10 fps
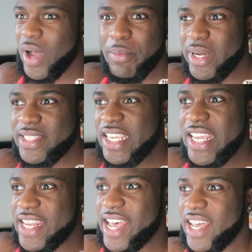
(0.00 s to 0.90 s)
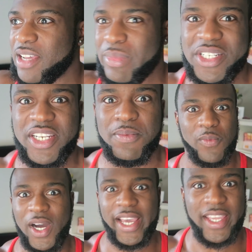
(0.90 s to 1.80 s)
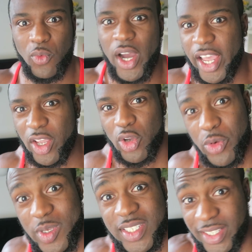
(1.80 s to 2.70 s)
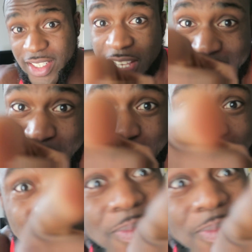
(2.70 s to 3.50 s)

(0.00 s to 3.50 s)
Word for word: Why am I seeing that at my gym? Why? Why? Who is it? Is it you?